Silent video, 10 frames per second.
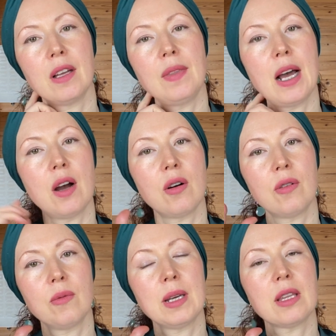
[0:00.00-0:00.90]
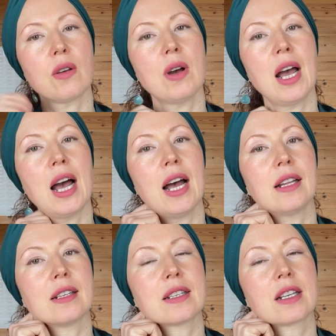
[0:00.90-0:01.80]
Now with your
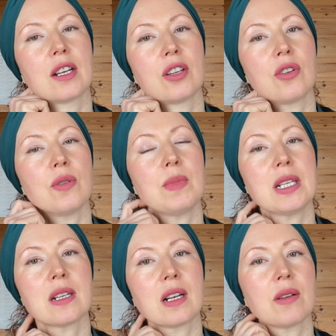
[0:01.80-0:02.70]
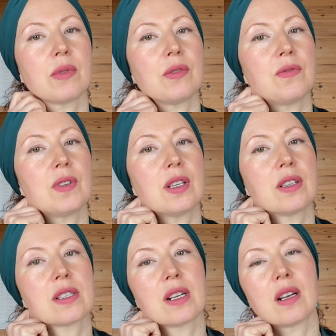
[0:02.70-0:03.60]
hand, you immediately will feel
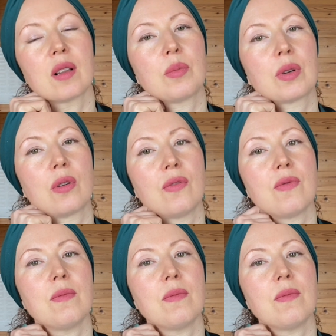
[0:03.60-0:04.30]
there's a little bit of